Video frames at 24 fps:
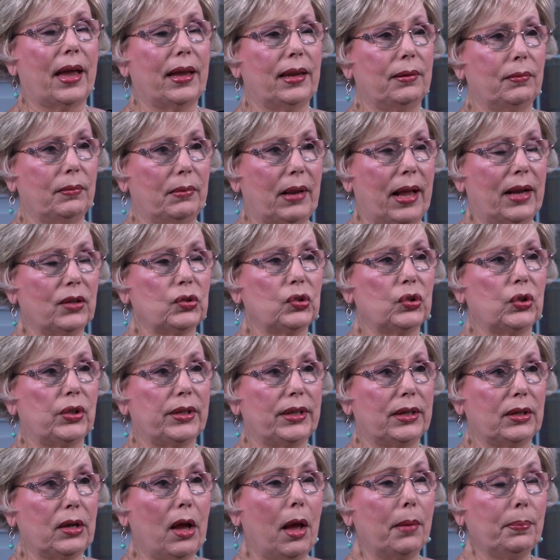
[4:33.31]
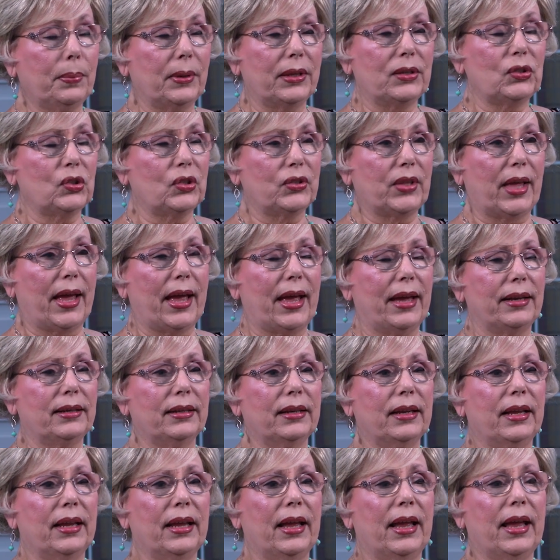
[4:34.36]
I actually accomplished that.
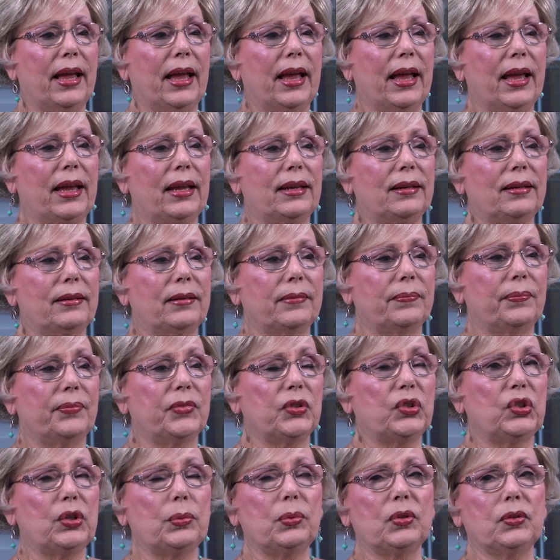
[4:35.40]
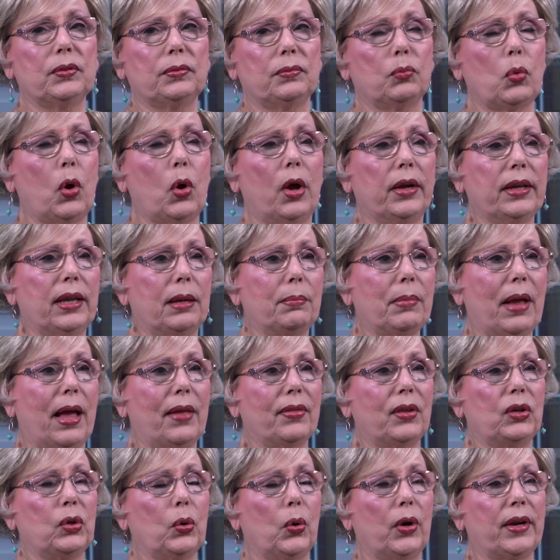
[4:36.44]
And she was walking by
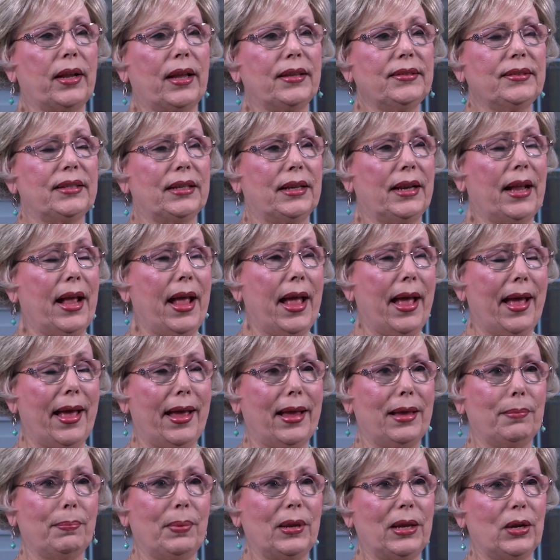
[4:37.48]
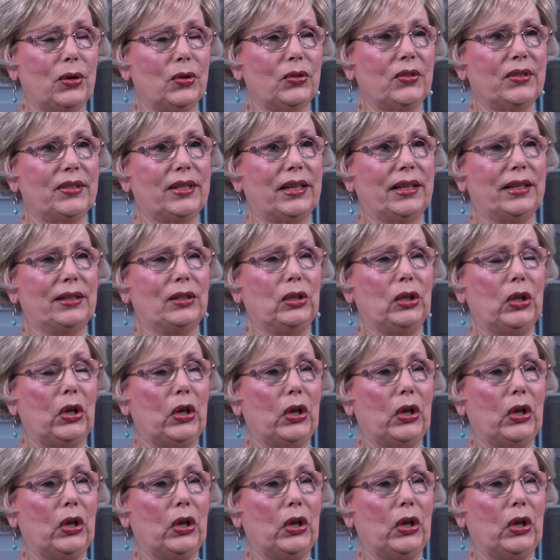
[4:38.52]
the door, and I said, "Hey, Pearson,